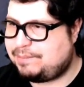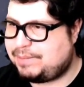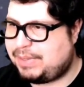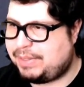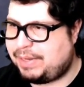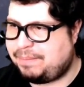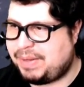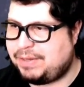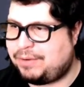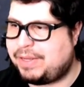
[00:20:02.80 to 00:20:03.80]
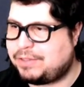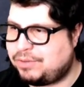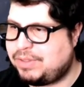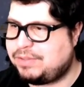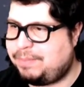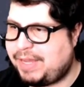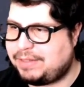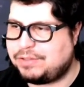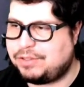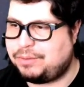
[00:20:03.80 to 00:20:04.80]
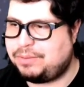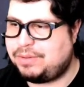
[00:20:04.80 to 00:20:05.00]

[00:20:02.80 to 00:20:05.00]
And yeah, okay, so it is Magnezone.